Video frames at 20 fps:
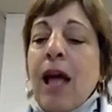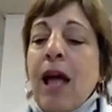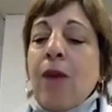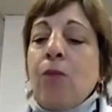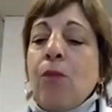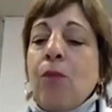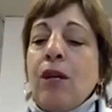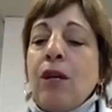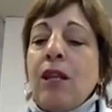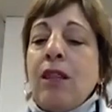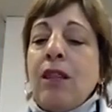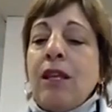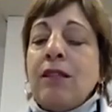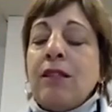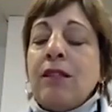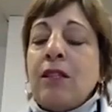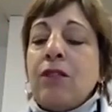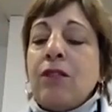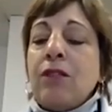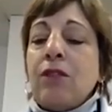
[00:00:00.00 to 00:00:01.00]
And one of the
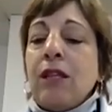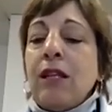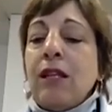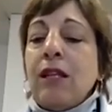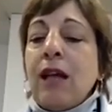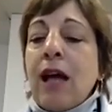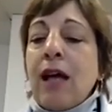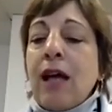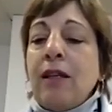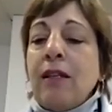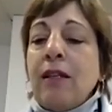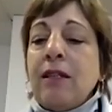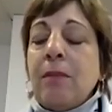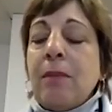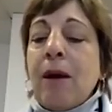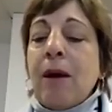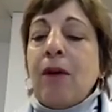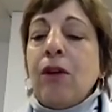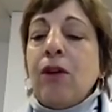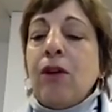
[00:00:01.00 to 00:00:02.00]
things that's really nice
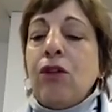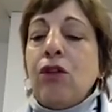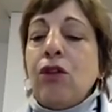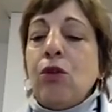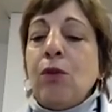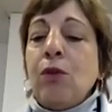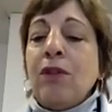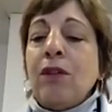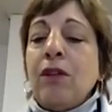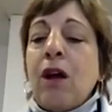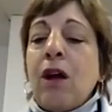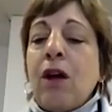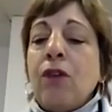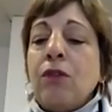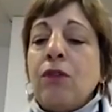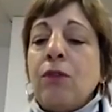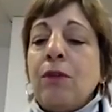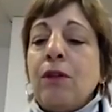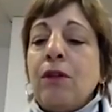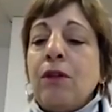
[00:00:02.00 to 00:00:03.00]
about it too is it
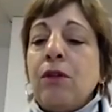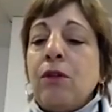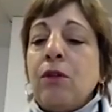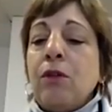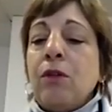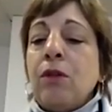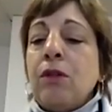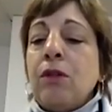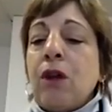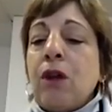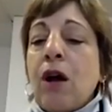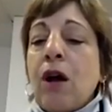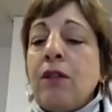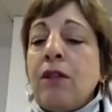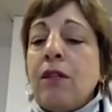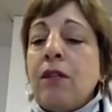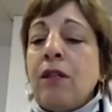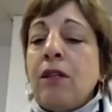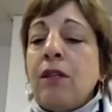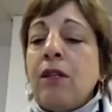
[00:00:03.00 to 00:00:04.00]
also includes
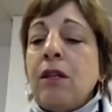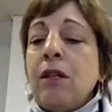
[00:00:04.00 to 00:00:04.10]
consonant